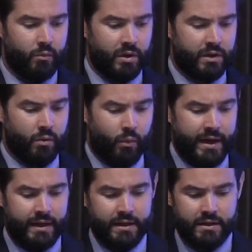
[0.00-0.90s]
what their
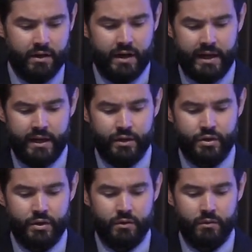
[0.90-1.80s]
weight is, their
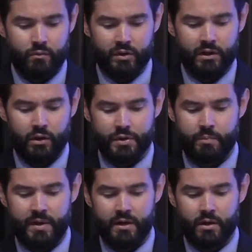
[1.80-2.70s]
age, what the
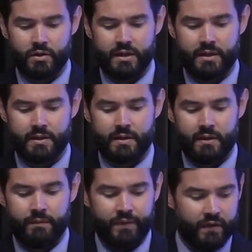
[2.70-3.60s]
clozapine dose is,